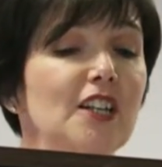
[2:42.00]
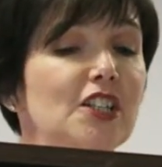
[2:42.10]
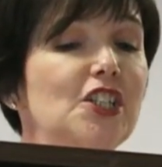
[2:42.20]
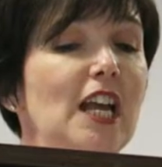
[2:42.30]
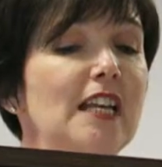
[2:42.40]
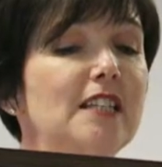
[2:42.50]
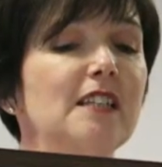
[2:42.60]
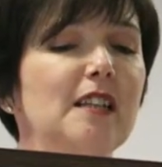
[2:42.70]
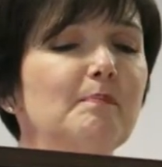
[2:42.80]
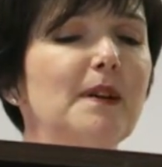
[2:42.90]

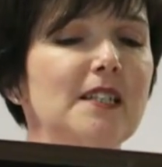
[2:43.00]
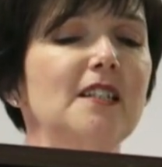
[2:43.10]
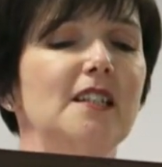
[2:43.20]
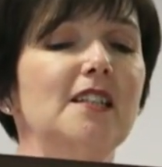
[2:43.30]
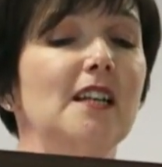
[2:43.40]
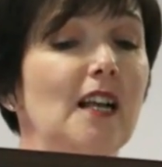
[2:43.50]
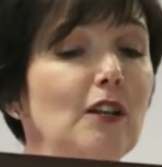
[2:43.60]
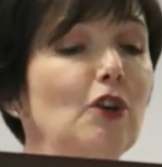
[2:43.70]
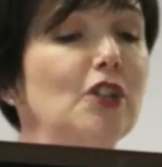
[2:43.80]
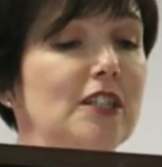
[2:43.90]
suggested that businesses had a
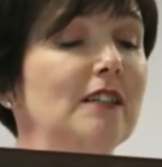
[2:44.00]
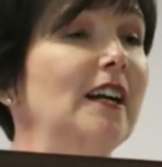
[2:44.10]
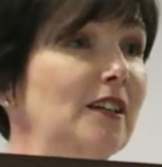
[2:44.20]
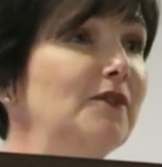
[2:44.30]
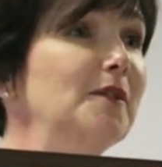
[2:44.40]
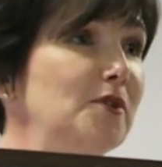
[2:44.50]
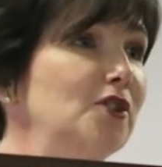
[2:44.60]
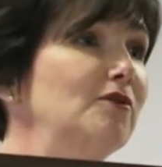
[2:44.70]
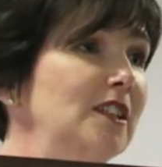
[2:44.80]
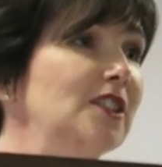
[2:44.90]
lot to learn from
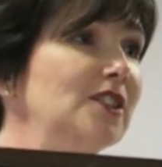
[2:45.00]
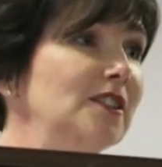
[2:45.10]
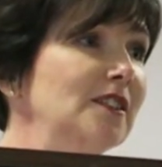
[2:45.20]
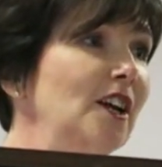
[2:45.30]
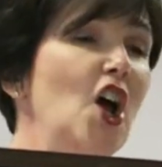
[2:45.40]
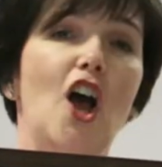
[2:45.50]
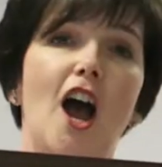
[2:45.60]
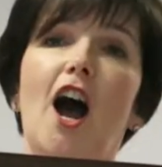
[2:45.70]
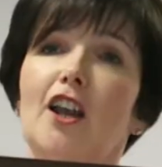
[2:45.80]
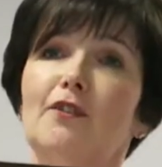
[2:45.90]
school leaders,
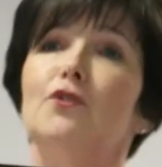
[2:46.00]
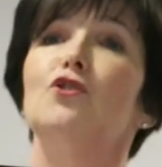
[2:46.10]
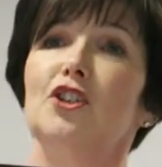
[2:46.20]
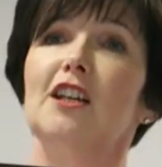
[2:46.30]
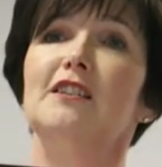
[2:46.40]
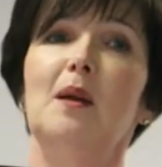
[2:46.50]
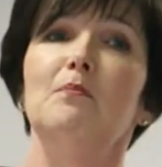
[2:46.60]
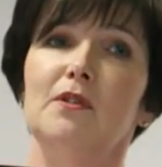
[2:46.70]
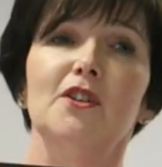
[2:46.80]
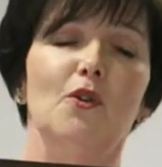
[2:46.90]
and of course
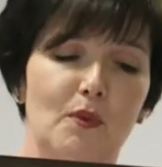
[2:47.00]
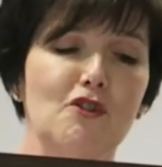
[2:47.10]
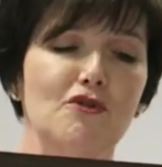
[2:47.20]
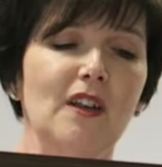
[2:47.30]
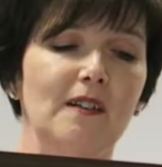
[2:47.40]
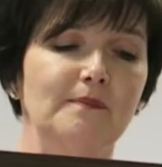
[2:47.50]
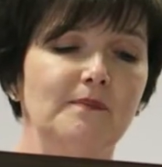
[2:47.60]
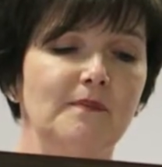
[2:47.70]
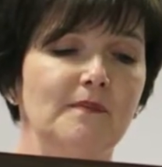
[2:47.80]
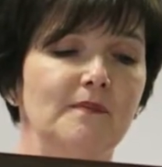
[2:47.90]
assembled, we know that.
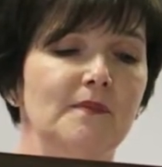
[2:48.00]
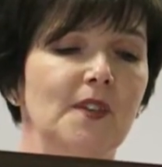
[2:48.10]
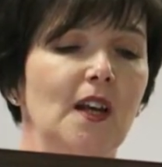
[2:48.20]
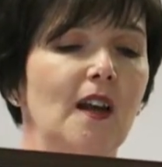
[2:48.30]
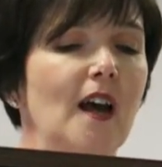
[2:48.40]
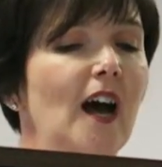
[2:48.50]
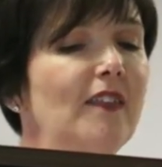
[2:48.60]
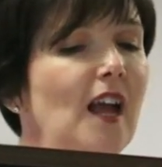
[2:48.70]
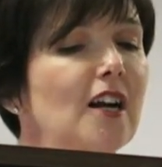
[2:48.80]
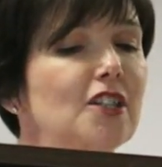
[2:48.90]

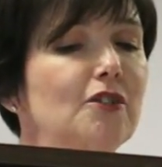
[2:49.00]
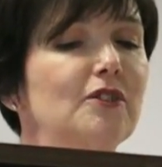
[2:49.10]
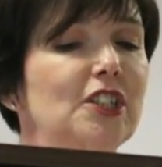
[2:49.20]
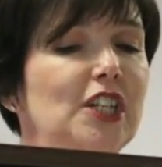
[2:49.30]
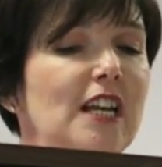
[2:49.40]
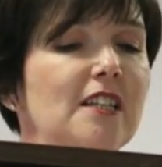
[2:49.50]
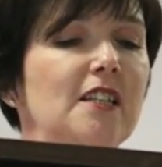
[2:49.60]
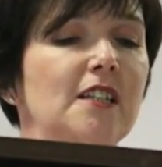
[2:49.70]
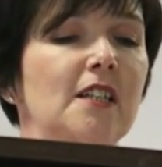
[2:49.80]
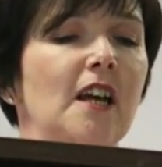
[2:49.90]
And the article
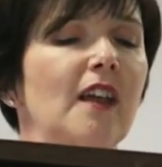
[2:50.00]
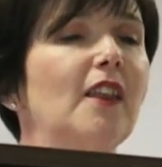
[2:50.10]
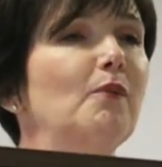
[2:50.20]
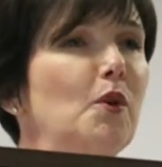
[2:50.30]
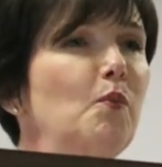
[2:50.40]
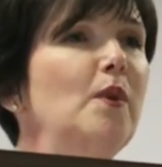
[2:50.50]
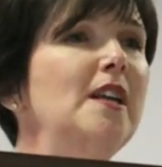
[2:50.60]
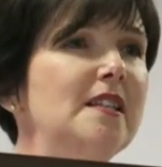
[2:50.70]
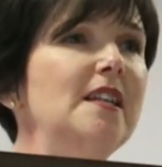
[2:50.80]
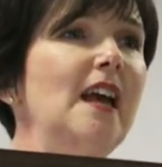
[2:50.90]
suggested that when we
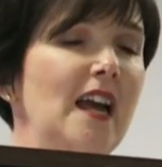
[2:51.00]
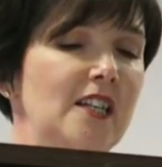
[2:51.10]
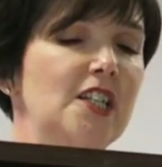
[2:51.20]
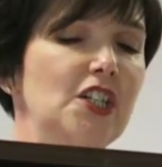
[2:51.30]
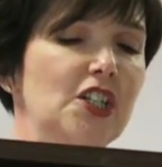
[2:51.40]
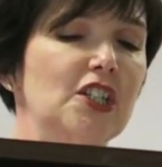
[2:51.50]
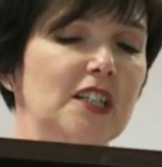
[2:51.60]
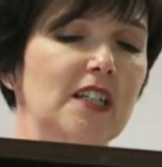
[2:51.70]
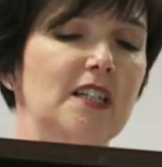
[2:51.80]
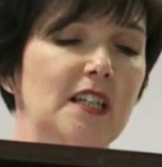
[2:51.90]
see head teachers
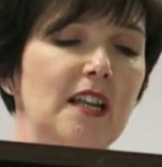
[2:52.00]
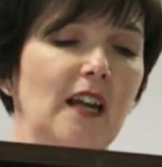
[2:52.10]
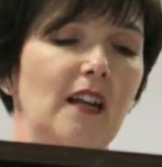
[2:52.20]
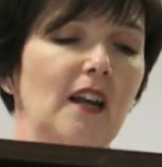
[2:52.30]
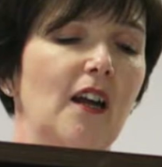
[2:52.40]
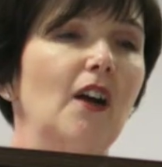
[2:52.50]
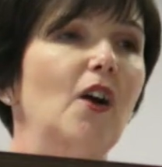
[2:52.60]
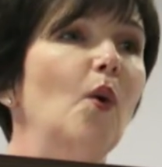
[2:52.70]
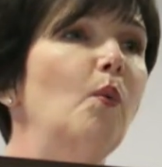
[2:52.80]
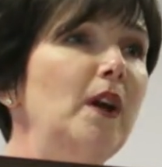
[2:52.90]
succeeding,
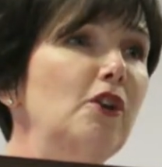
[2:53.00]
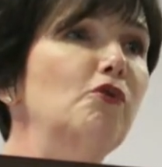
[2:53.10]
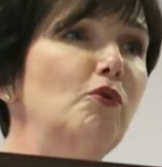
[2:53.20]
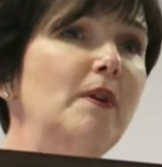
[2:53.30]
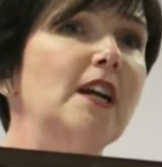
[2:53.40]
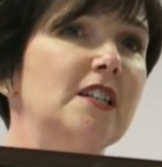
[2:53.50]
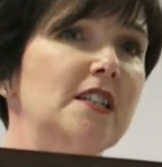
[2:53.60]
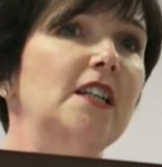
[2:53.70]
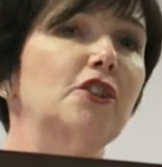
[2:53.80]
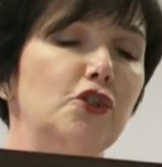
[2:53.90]
we know we are
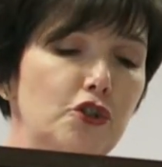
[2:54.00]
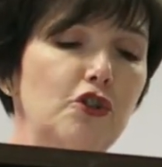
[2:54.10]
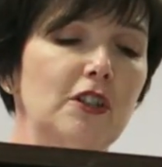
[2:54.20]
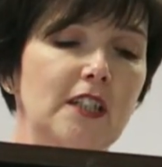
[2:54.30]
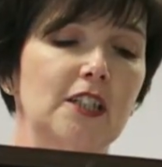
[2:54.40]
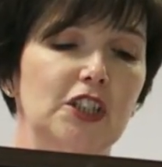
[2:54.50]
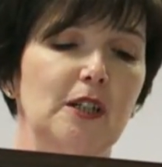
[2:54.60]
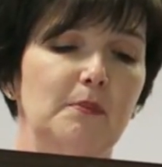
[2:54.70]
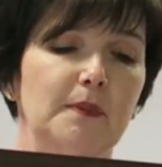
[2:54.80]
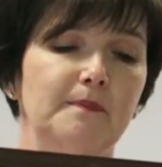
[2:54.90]
seeing true leadership.